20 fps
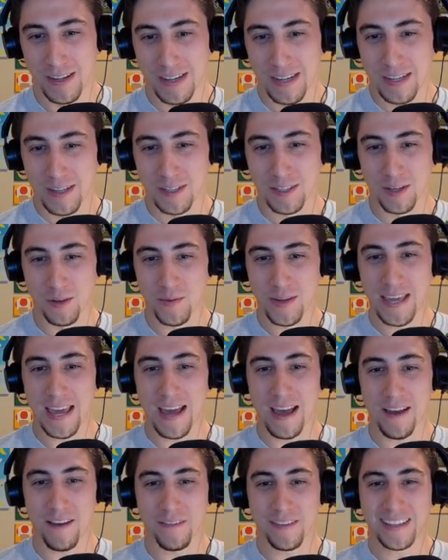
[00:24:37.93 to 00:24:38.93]
So we
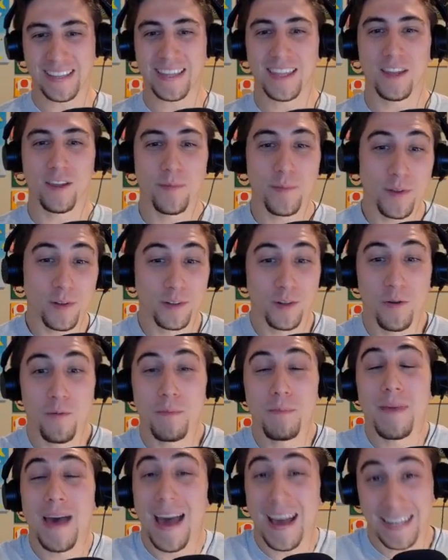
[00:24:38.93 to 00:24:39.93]
have Cumulo
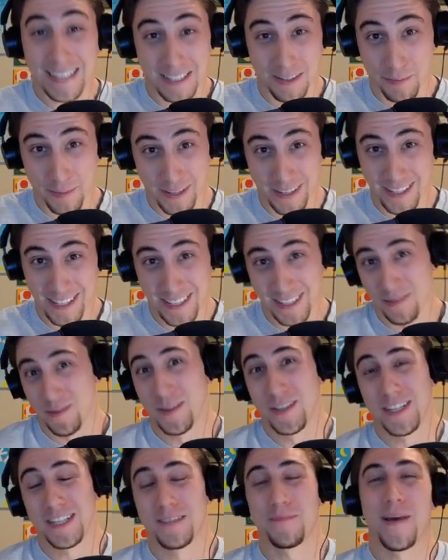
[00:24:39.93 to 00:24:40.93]
Maximus,
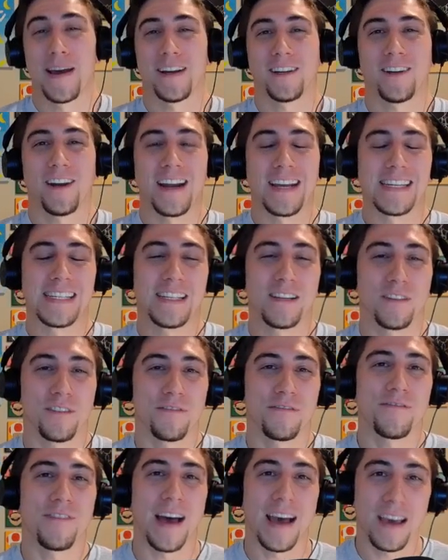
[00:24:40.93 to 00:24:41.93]
which is Battlecry, deal
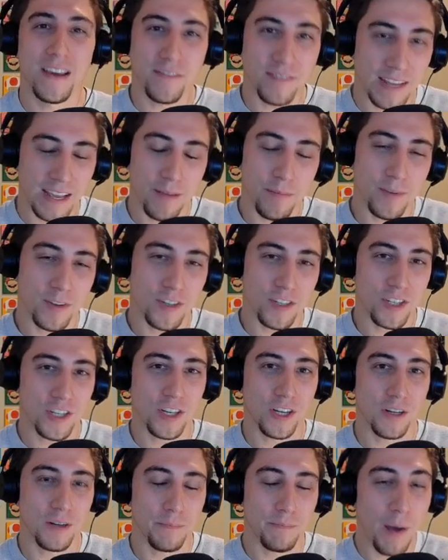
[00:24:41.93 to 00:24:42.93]
5 damage to
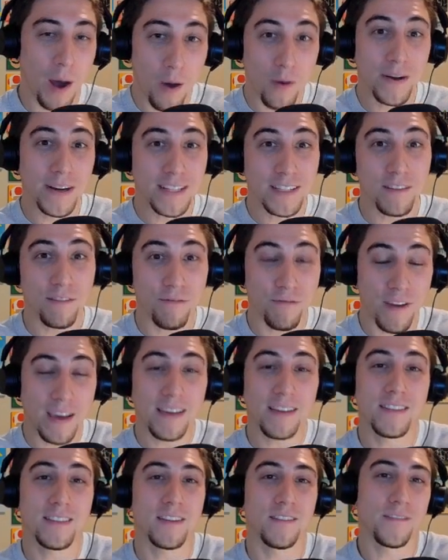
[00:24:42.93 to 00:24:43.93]
your opponent's
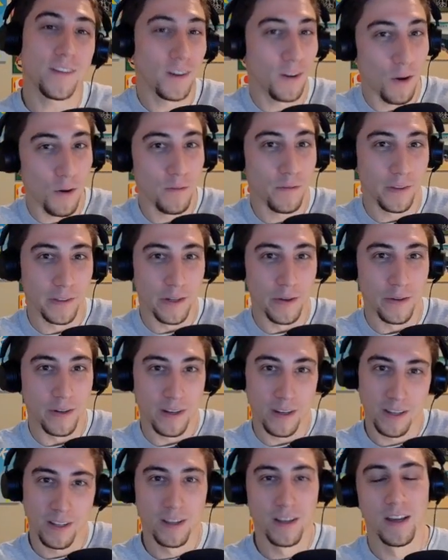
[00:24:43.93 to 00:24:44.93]
face if you're
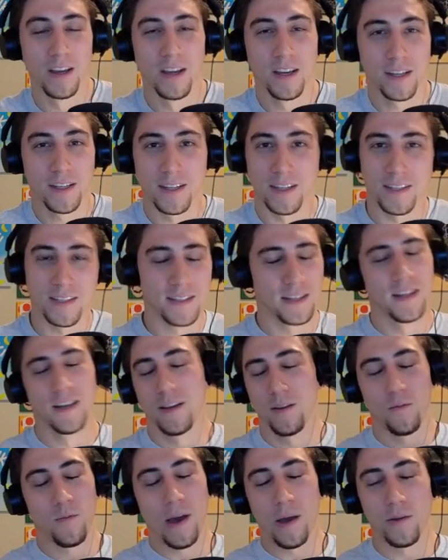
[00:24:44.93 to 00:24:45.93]
overloaded, because
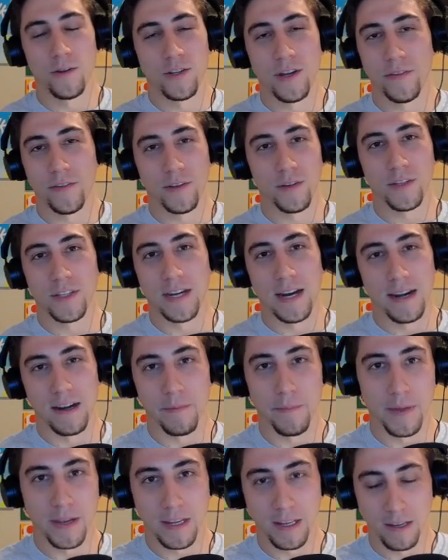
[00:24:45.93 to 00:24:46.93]
why would you ever use it on a
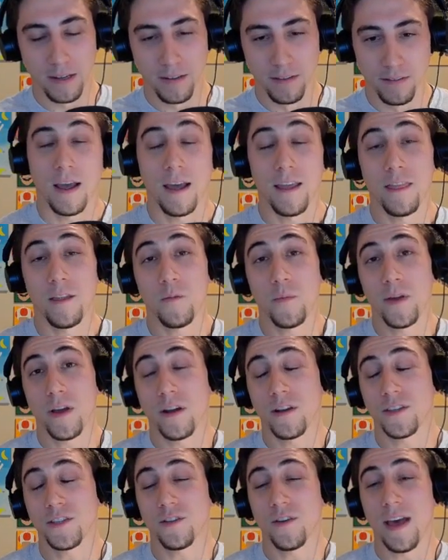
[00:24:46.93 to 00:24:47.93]
minion? And then we
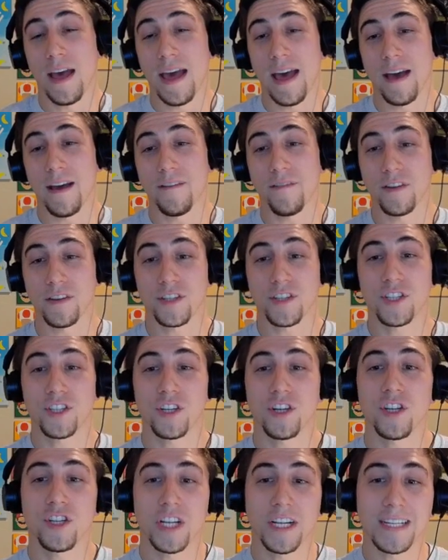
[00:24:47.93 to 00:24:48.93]
also have
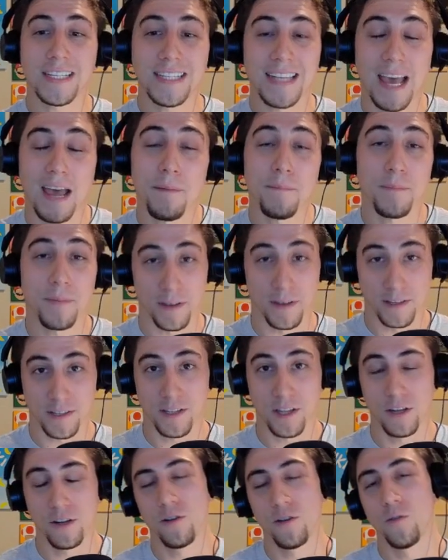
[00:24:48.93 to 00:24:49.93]
Surging Tempest,
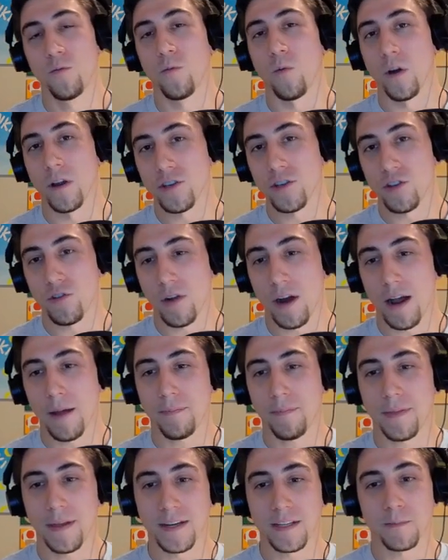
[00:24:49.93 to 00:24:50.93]
the new
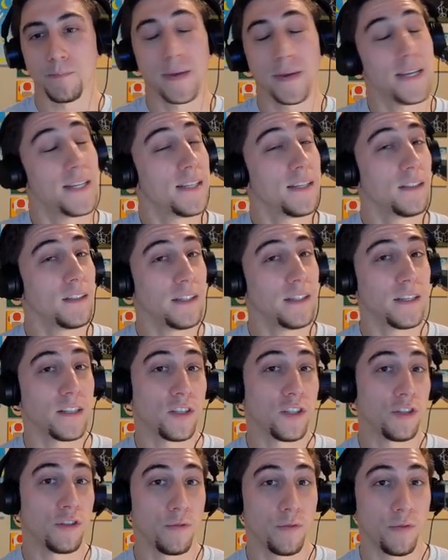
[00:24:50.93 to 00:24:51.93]
1-drop that is basically a
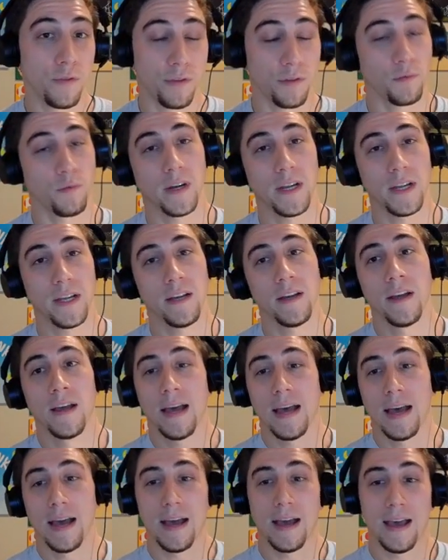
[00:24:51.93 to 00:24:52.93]
2/3
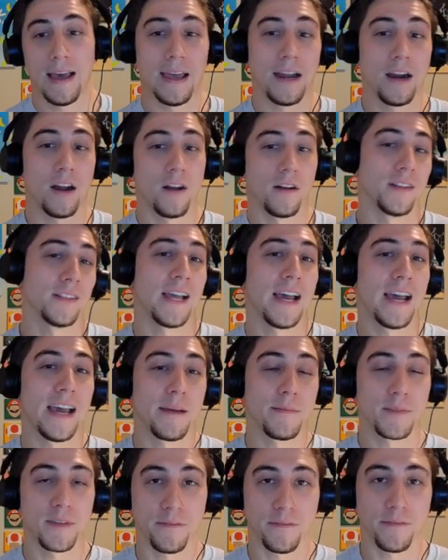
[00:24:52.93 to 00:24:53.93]
at all
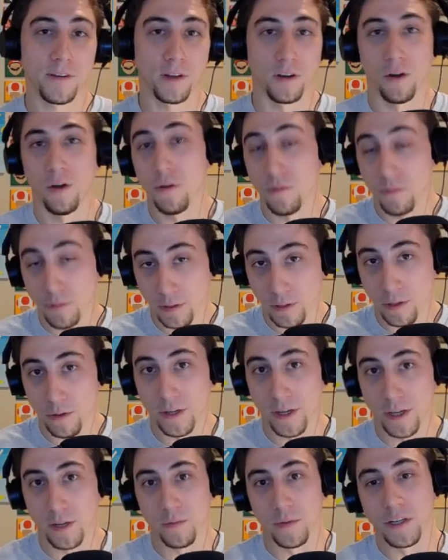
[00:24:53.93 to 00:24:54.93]
times if you're
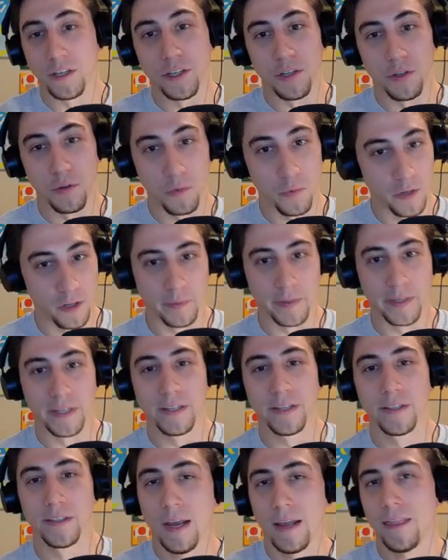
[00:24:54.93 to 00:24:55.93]
overloaded, which you will
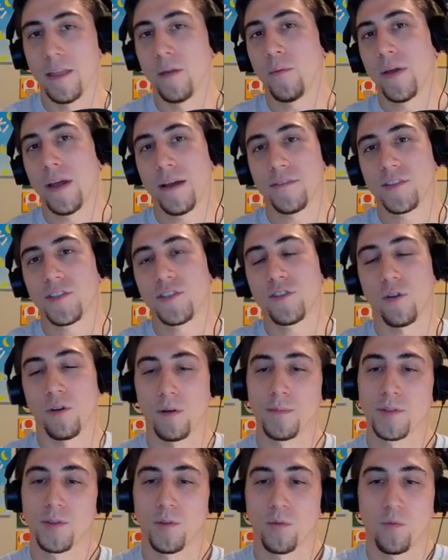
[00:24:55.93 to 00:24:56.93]
be. And then we have
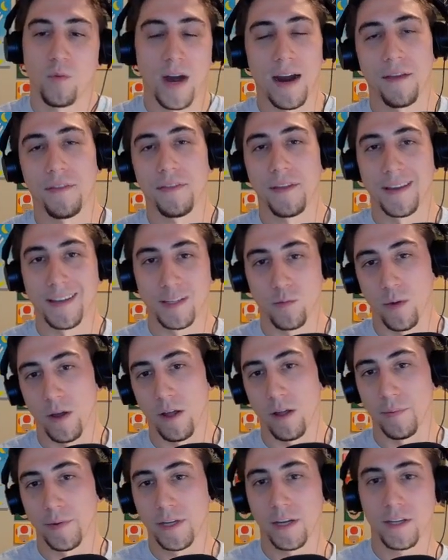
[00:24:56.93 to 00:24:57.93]
Storm's Wrath as
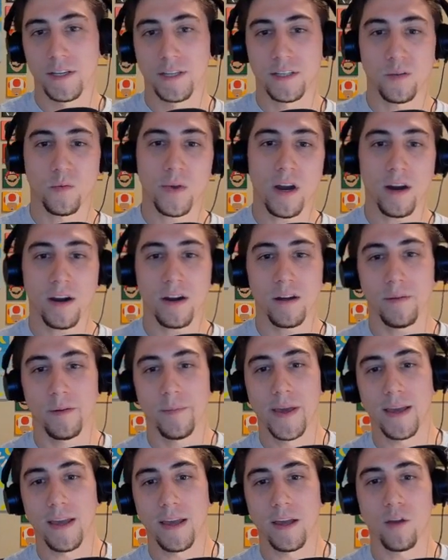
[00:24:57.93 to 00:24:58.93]
well, because we are going to be
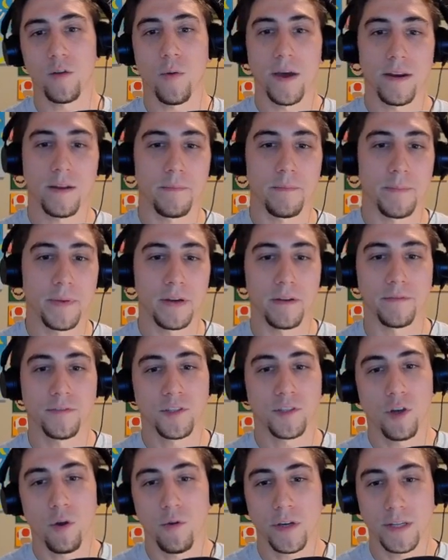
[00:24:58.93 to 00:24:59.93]
making quite a bit of
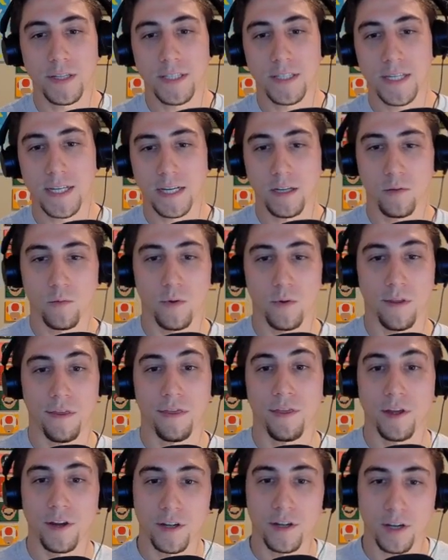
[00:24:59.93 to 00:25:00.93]
tokens here with
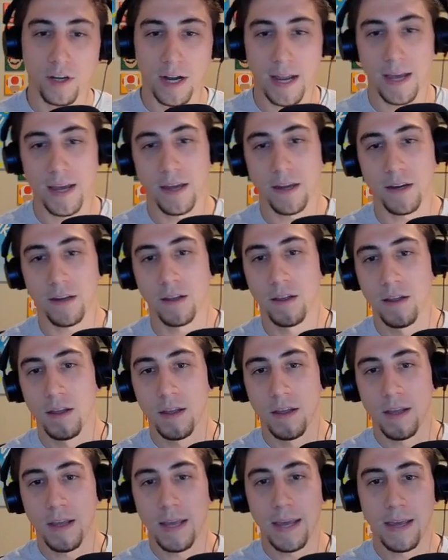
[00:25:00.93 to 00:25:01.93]
Thunderhead
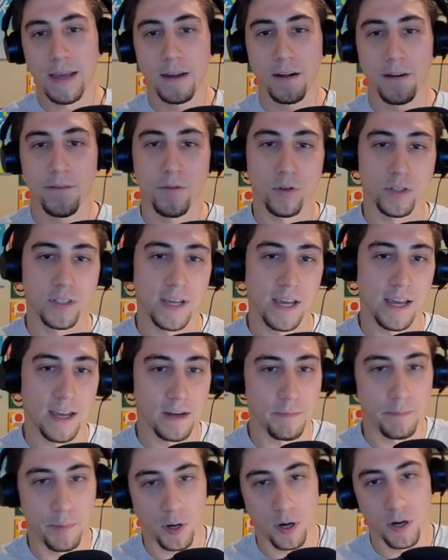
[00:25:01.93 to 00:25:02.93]
and
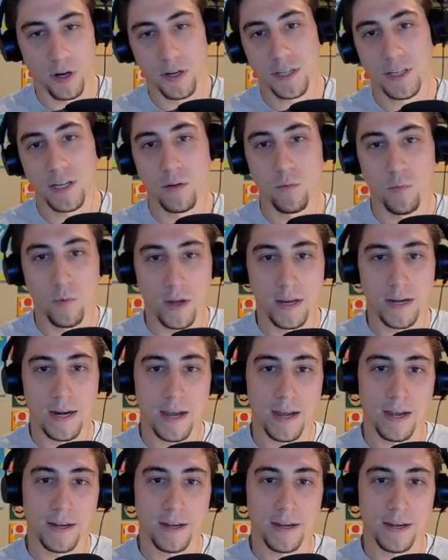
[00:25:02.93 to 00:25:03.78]
Voltaic Burst and whatnot,